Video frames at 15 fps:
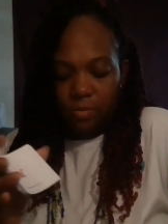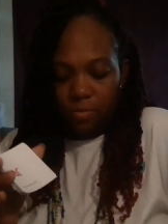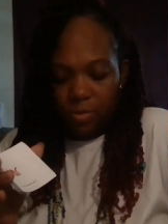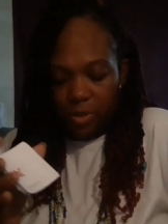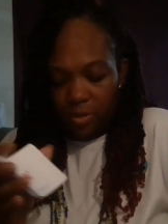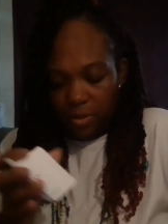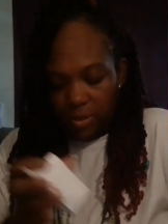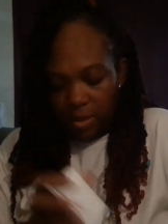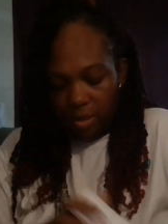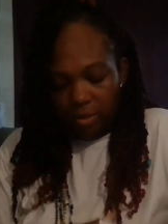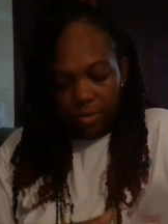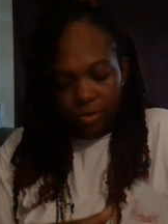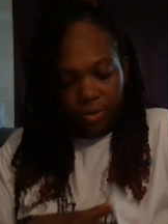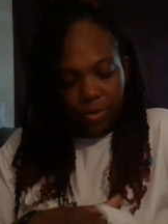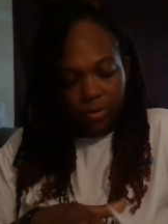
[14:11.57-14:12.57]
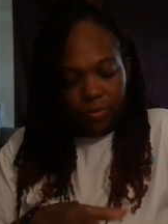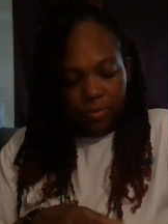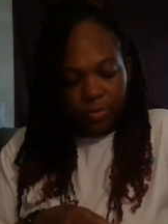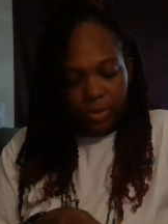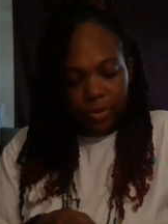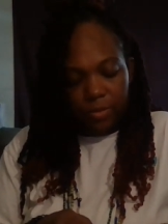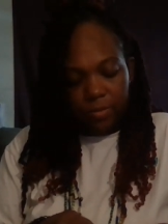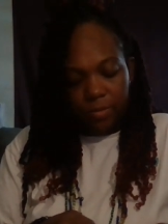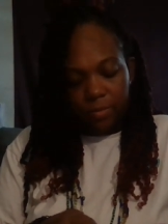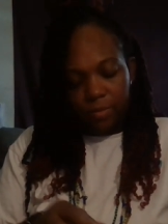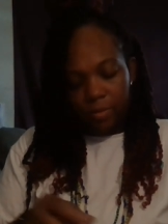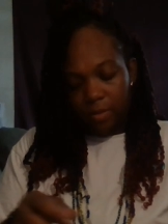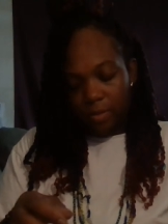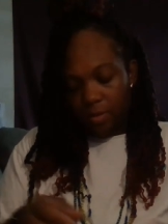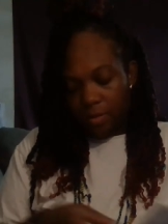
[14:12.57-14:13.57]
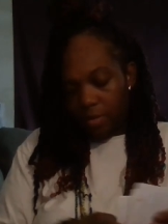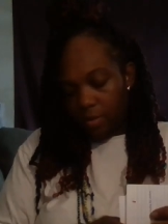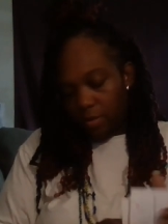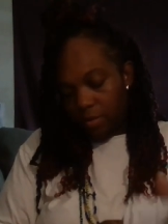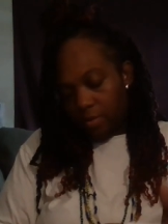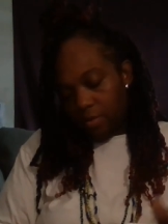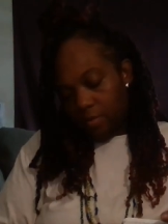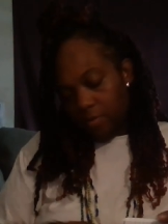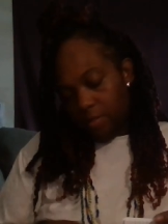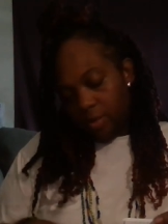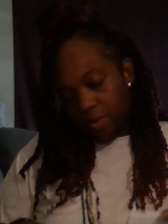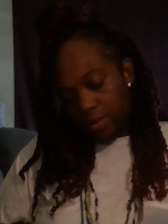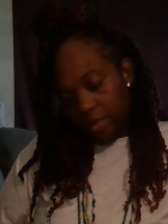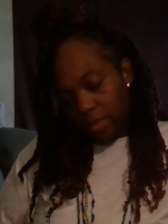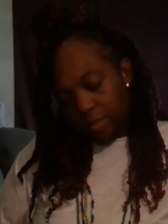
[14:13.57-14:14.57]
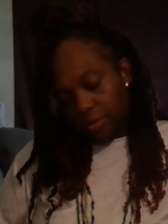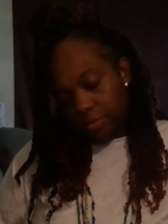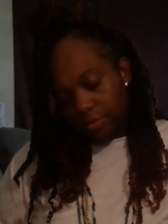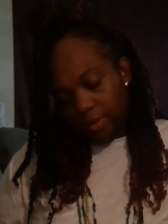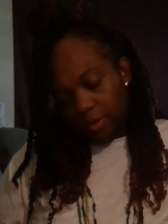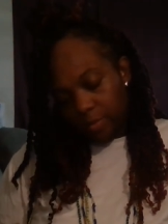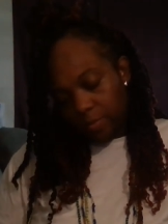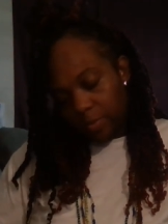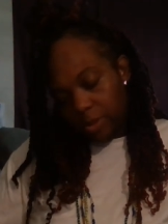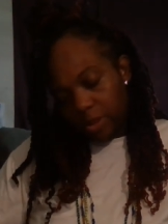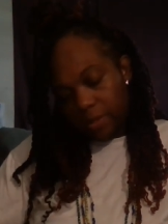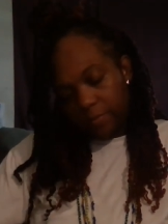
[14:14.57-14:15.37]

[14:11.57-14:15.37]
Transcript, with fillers: We're going to take dreams. i to take dreams.